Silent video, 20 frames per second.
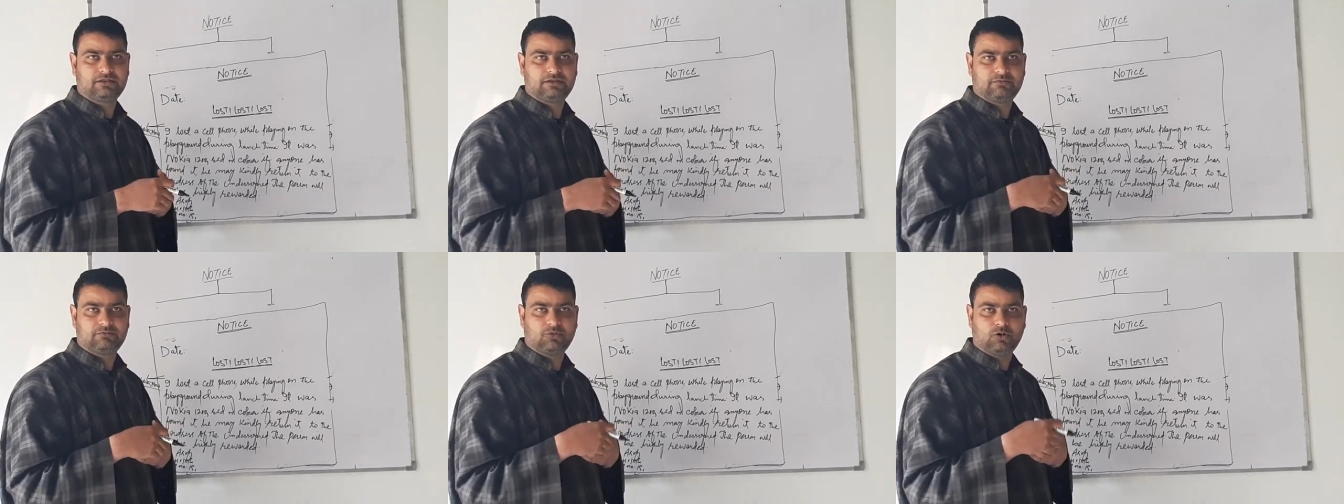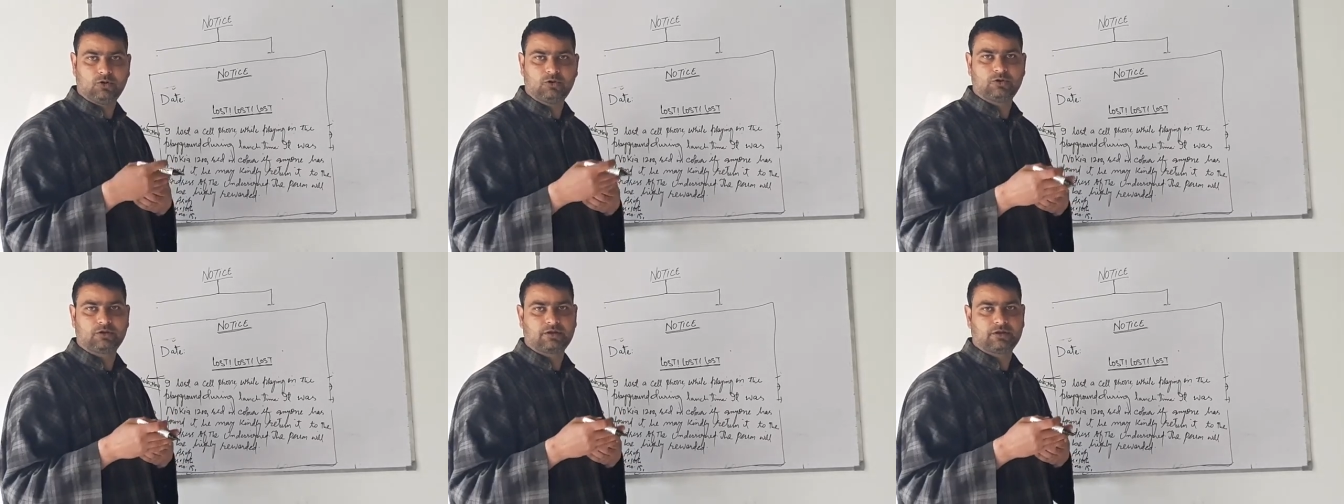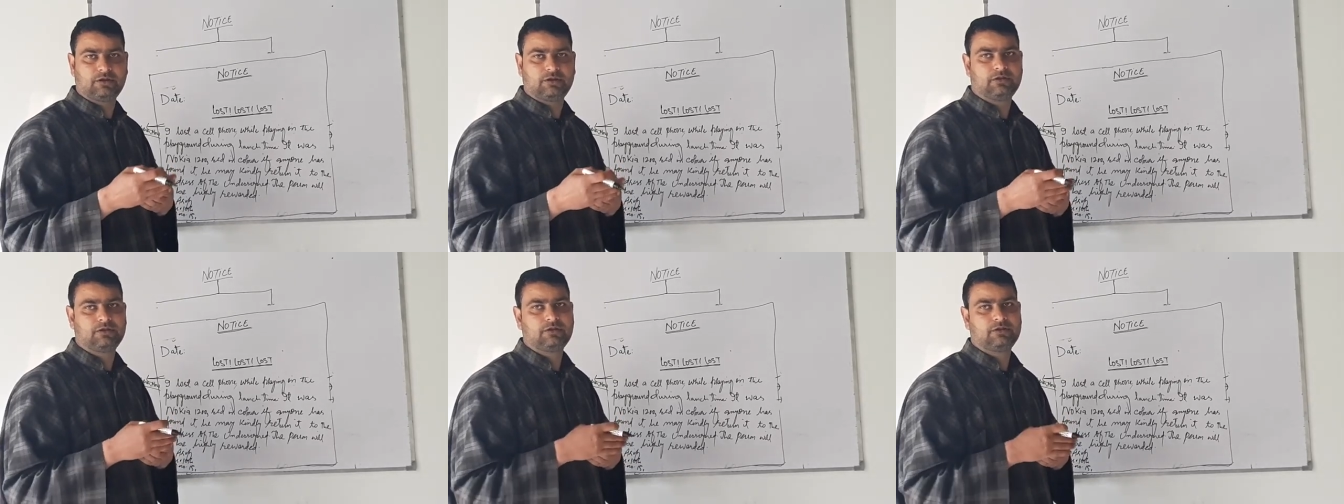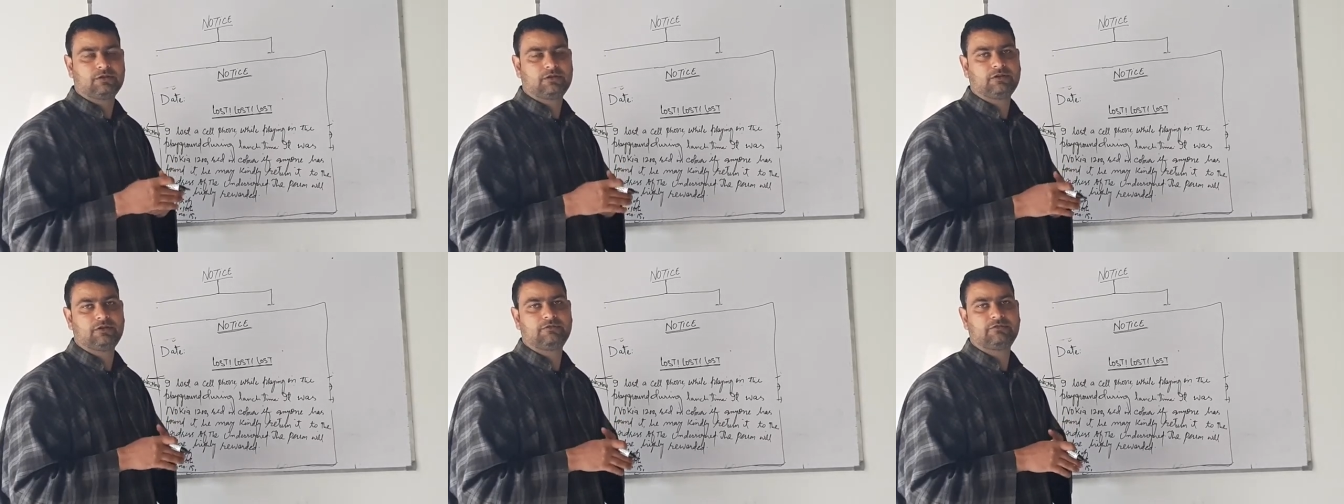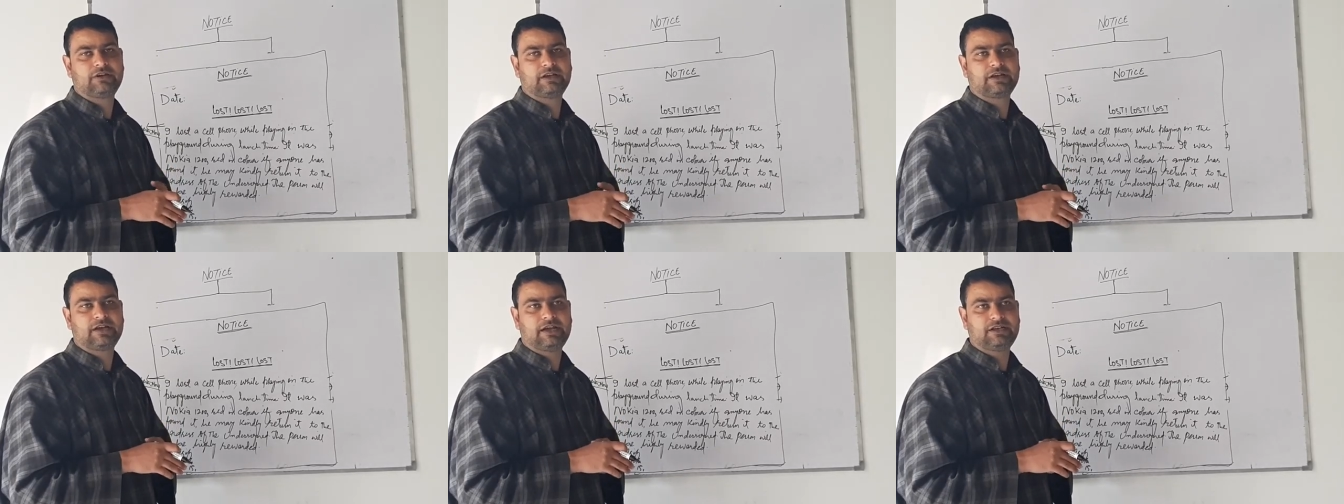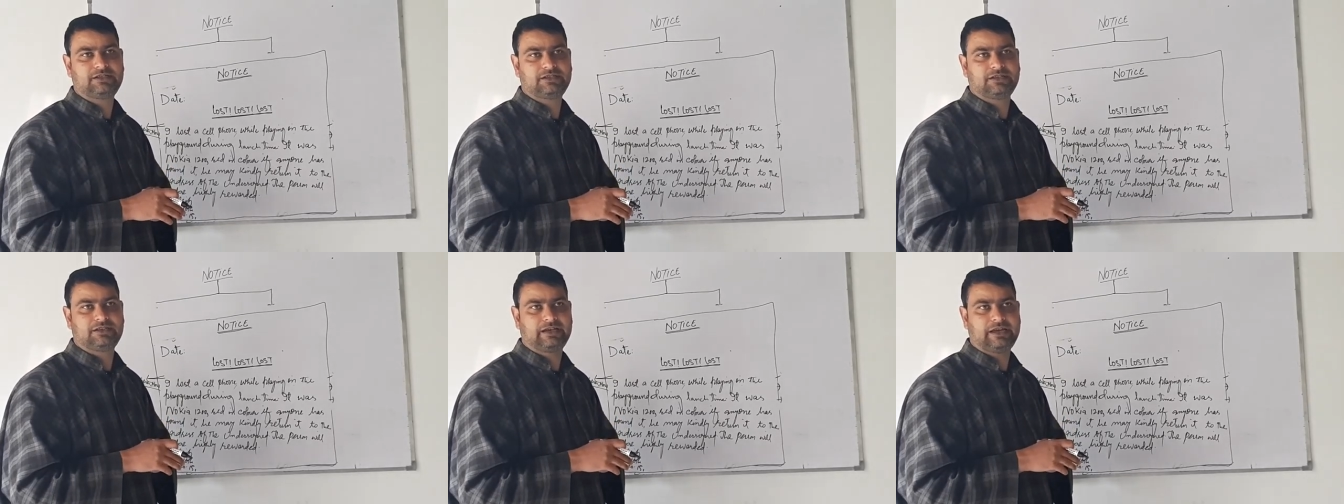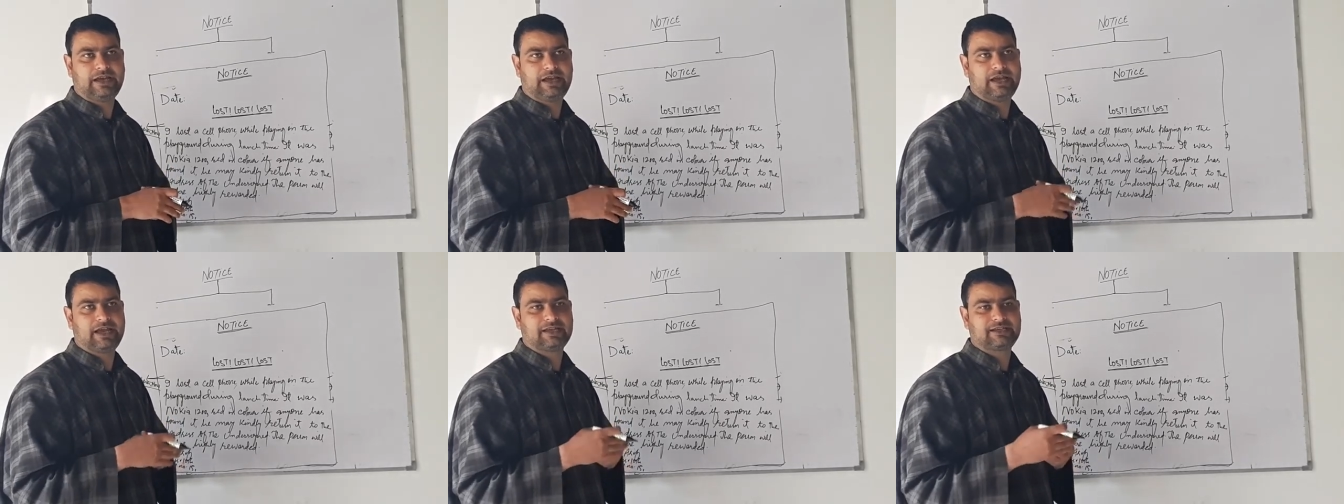the more you will
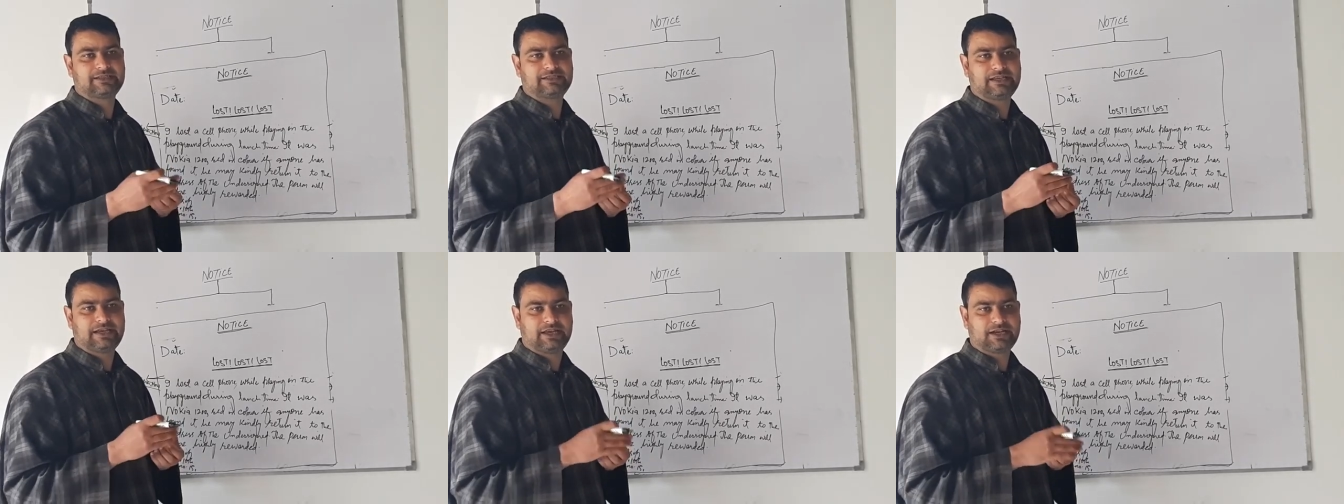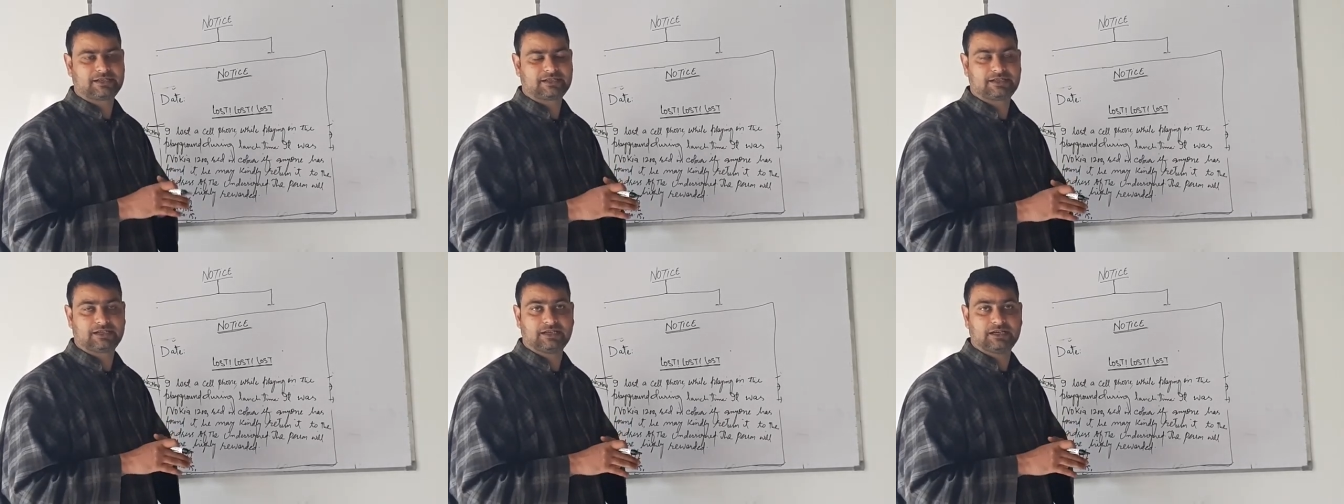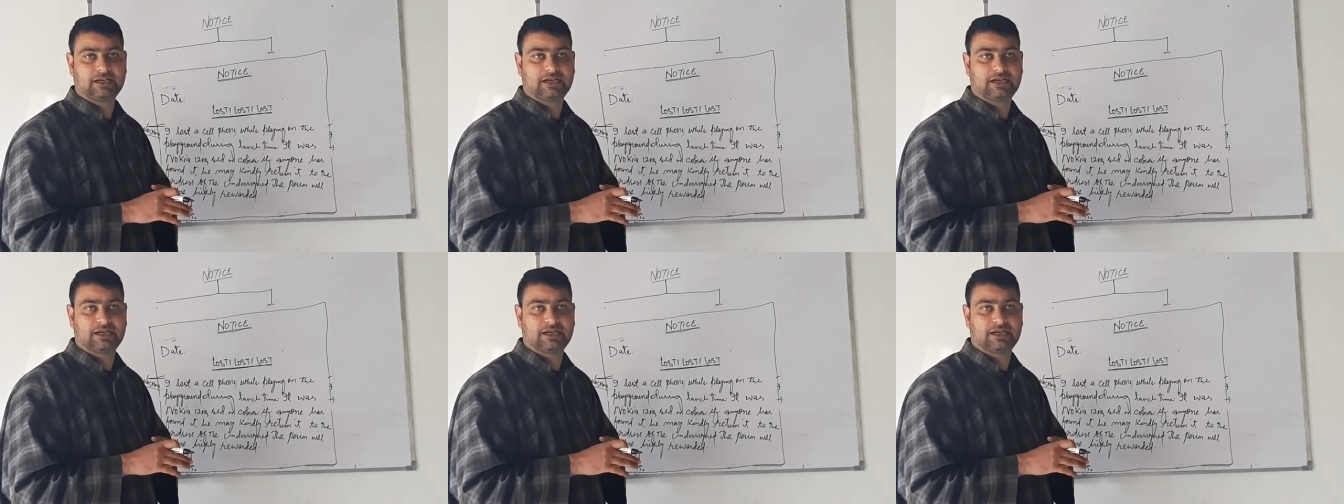get exact.